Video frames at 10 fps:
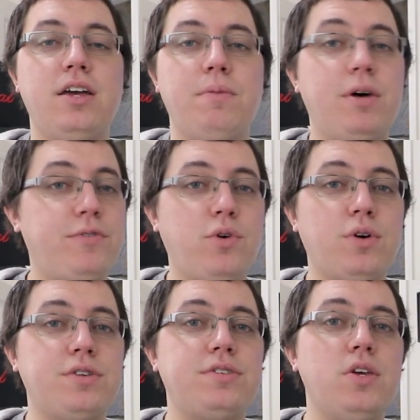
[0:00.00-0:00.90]
but of
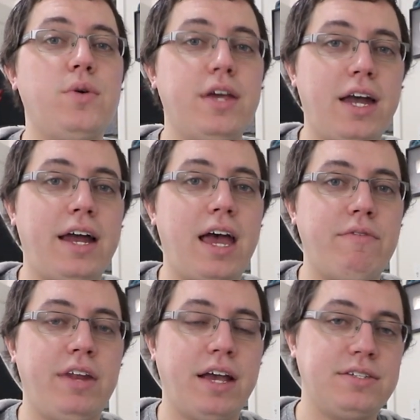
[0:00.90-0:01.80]
course, you cannot have
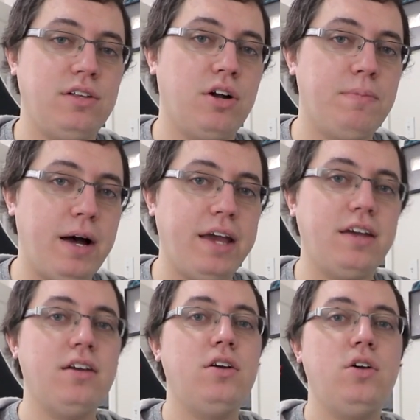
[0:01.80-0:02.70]
an XLR mic